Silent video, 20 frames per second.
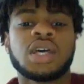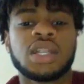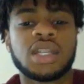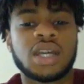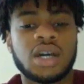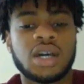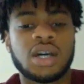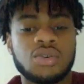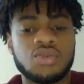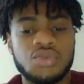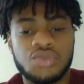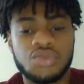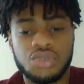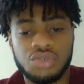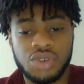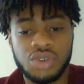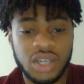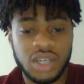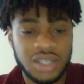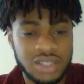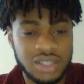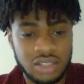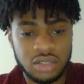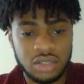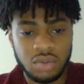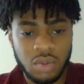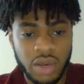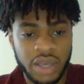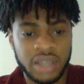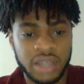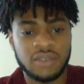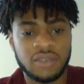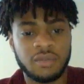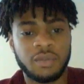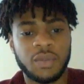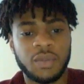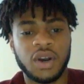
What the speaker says: Now, all three are intertwined,